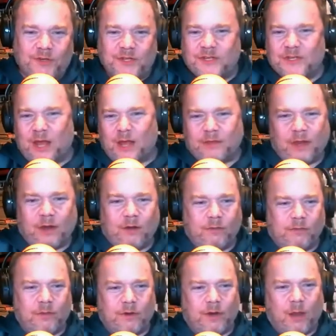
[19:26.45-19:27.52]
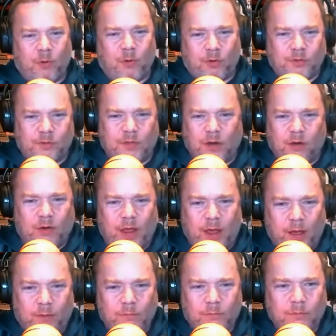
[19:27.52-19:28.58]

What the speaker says: He's like, they're not part of they don't count.